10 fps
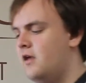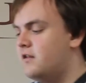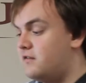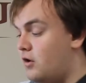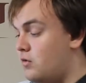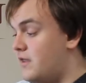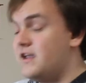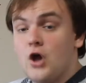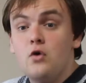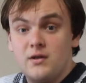so they
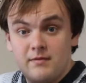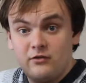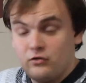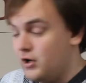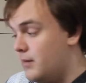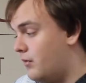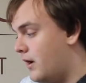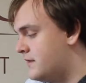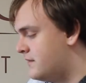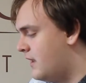can only be stood
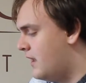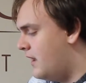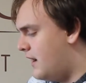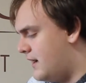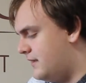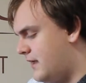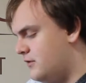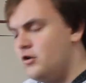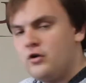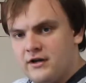upright. Yeah,
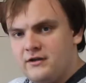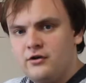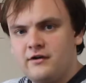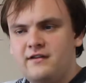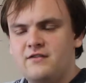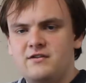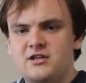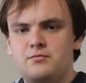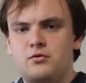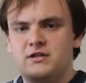you're not gonna see a
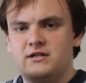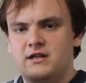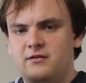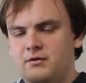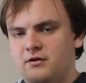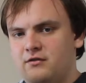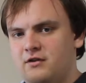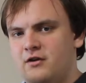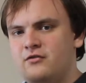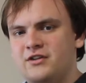vintage port in this because
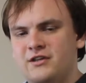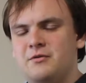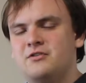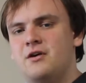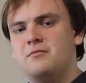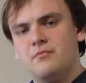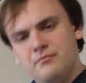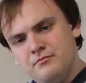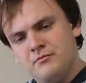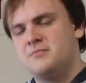obviously it's much
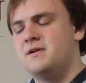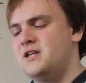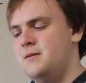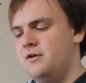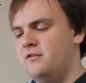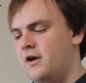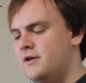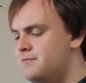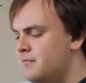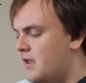better to keep on its
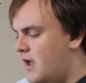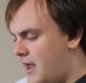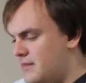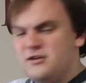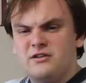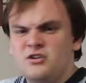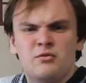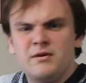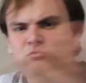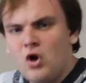side, and you'll
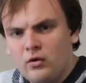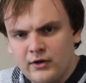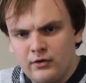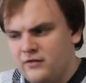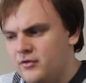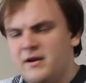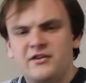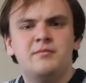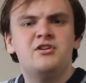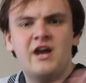be rolling all over the
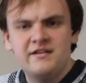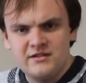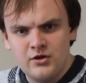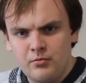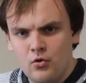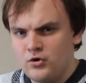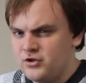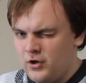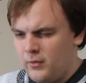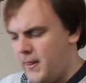place. You'll be chasing your port. You
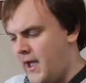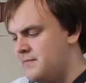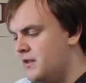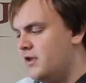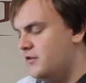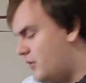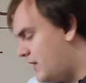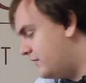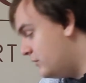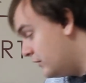don't want that. So
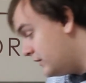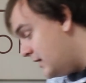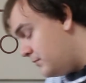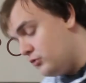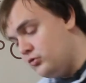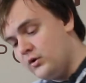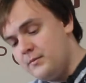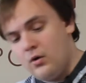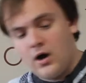yes, you're going to keep your Tawny Port